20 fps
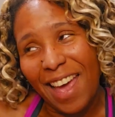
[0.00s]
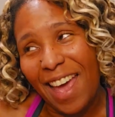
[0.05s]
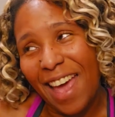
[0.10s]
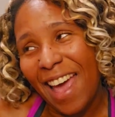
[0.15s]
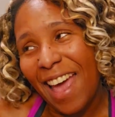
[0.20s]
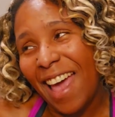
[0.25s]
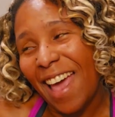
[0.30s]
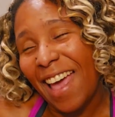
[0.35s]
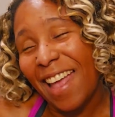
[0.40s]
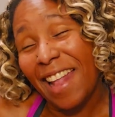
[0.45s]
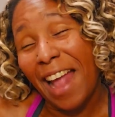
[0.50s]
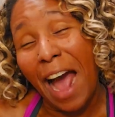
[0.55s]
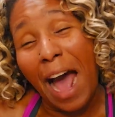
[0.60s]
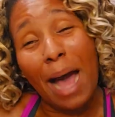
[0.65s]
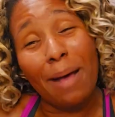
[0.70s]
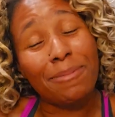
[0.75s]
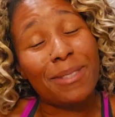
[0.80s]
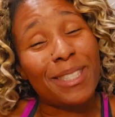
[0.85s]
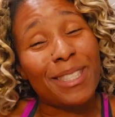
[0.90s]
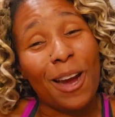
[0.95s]
And
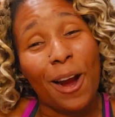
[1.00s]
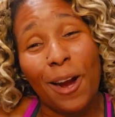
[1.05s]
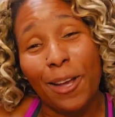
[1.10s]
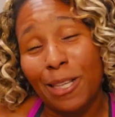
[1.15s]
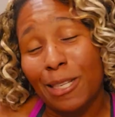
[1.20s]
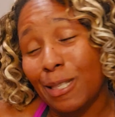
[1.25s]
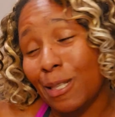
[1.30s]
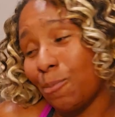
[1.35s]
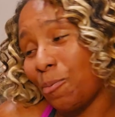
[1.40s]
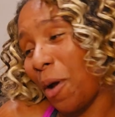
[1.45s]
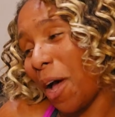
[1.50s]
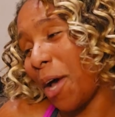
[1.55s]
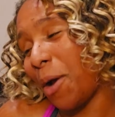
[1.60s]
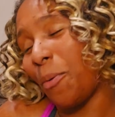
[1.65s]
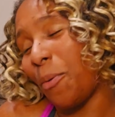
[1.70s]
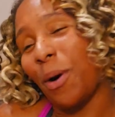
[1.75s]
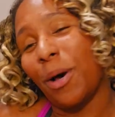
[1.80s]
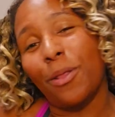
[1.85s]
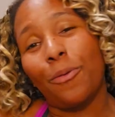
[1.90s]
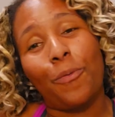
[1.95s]
I'm sorry, this is probably
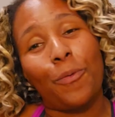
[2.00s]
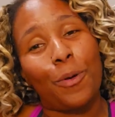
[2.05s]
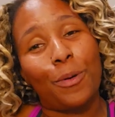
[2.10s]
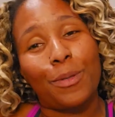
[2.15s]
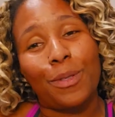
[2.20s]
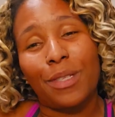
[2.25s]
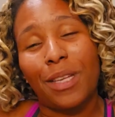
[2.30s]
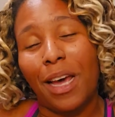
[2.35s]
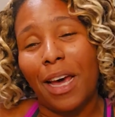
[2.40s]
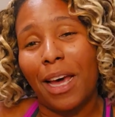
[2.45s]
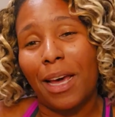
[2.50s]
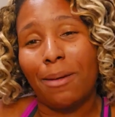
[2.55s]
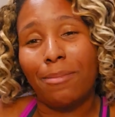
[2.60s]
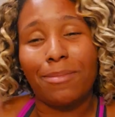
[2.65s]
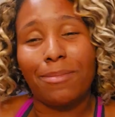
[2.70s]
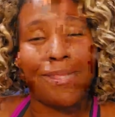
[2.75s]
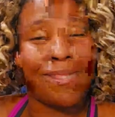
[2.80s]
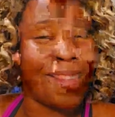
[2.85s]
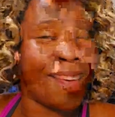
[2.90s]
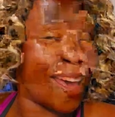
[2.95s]
one of the first
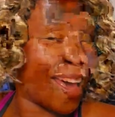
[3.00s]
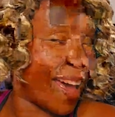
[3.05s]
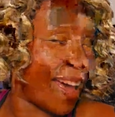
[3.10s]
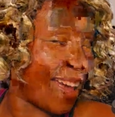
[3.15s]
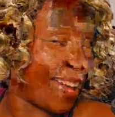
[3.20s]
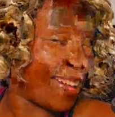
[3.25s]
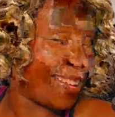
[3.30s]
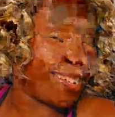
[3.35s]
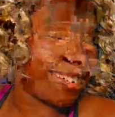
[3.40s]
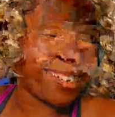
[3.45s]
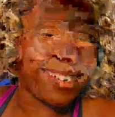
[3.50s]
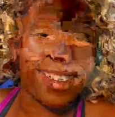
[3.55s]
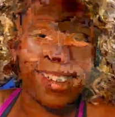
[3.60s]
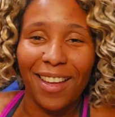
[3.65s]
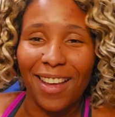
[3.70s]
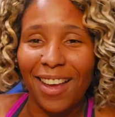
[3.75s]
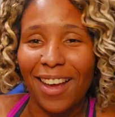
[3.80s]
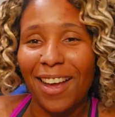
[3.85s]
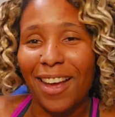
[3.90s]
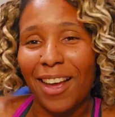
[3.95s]
times that
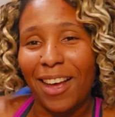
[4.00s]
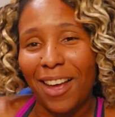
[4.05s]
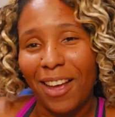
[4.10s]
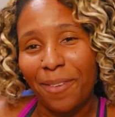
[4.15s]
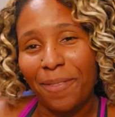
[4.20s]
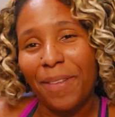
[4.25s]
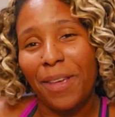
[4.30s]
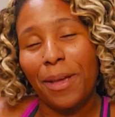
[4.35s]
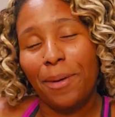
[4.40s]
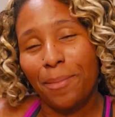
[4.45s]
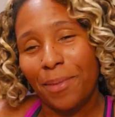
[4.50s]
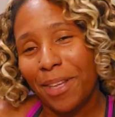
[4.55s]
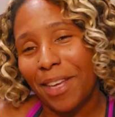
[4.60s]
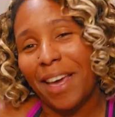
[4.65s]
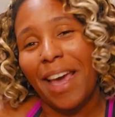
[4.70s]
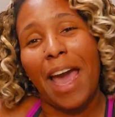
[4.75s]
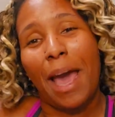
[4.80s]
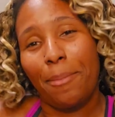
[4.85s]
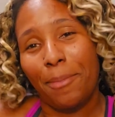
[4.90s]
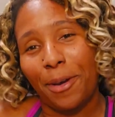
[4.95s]
um, Emily
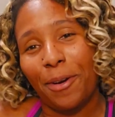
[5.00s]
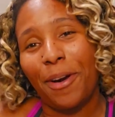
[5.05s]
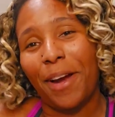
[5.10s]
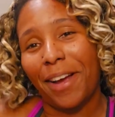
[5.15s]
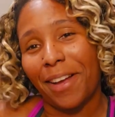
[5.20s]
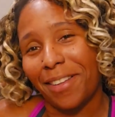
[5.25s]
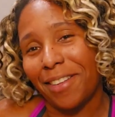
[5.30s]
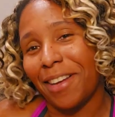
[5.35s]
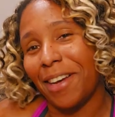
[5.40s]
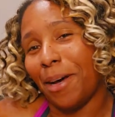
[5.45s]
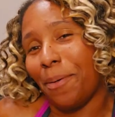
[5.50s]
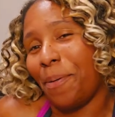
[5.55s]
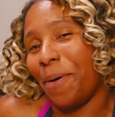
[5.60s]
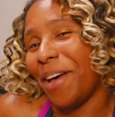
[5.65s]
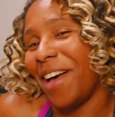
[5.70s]
had me cracking up.